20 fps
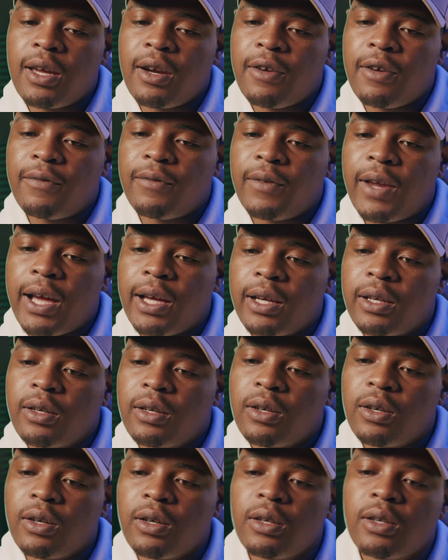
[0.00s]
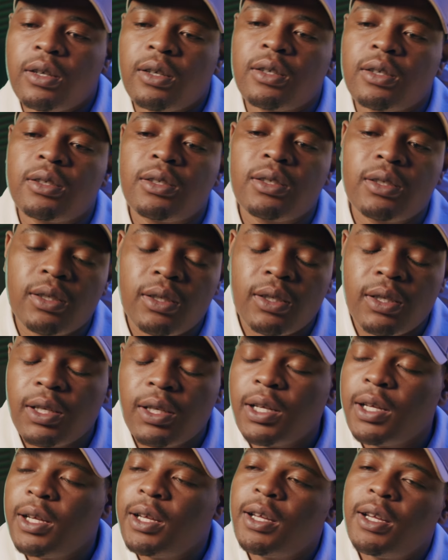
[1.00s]
that have, like, heard
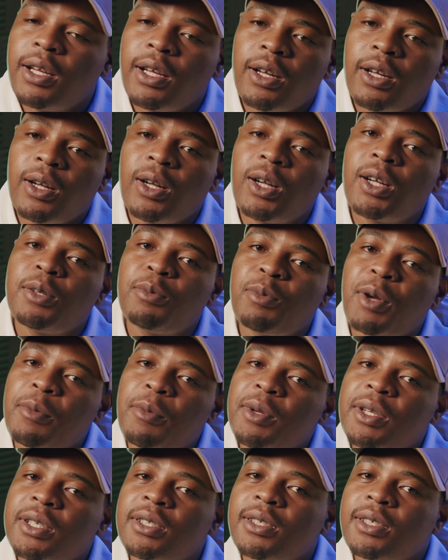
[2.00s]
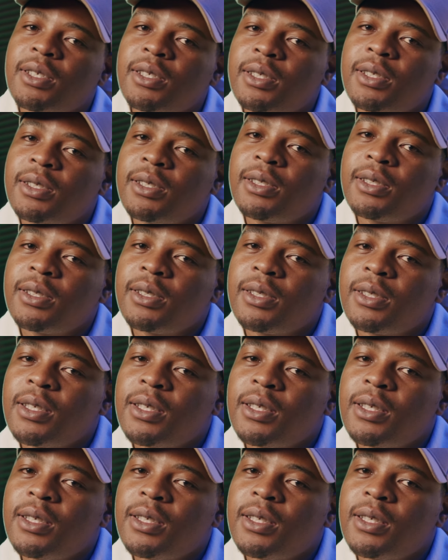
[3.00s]
my mixes,